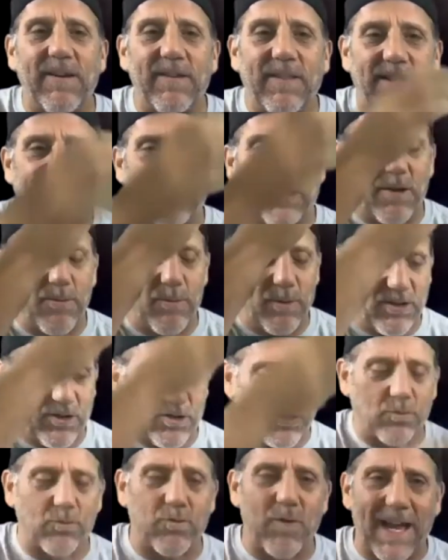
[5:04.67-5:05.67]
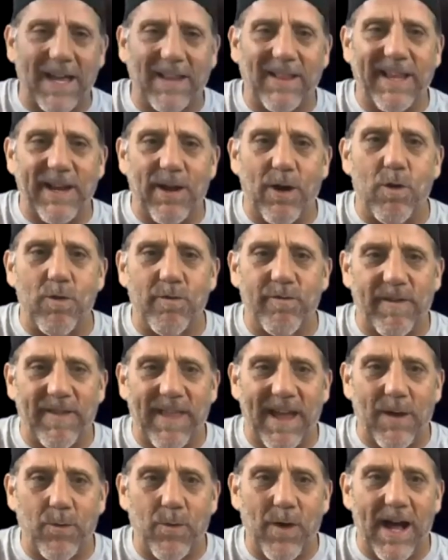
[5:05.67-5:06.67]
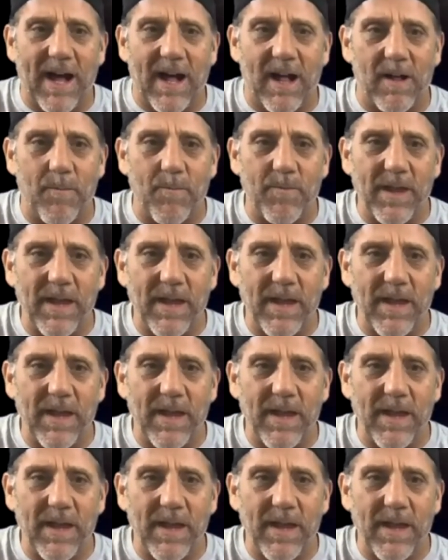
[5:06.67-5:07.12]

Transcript: the sun was directly over that well.